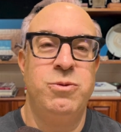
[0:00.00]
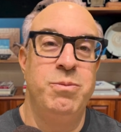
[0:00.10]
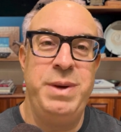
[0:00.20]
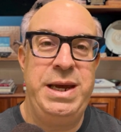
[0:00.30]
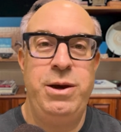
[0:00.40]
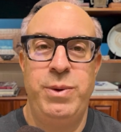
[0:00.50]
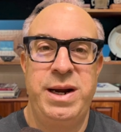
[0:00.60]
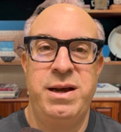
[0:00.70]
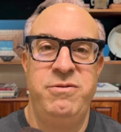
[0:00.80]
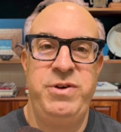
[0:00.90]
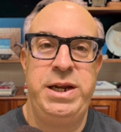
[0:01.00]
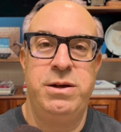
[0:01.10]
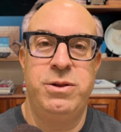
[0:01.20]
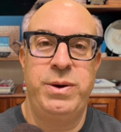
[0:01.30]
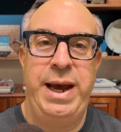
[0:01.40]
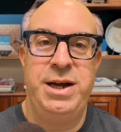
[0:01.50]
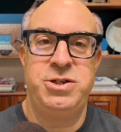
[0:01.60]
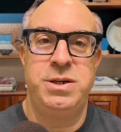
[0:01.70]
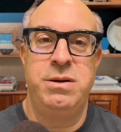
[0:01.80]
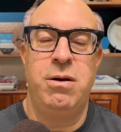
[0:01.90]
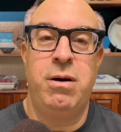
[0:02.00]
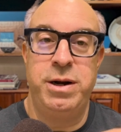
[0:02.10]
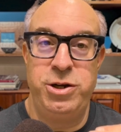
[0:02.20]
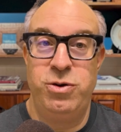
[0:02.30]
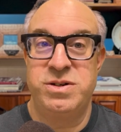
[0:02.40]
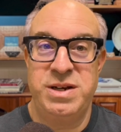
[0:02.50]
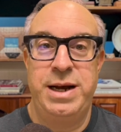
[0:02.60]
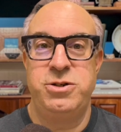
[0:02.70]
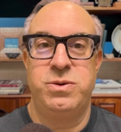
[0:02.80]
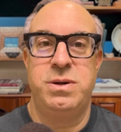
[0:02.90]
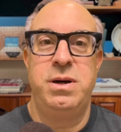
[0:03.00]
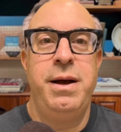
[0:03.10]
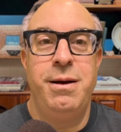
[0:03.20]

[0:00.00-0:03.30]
will meet you at a convenient location on your schedule.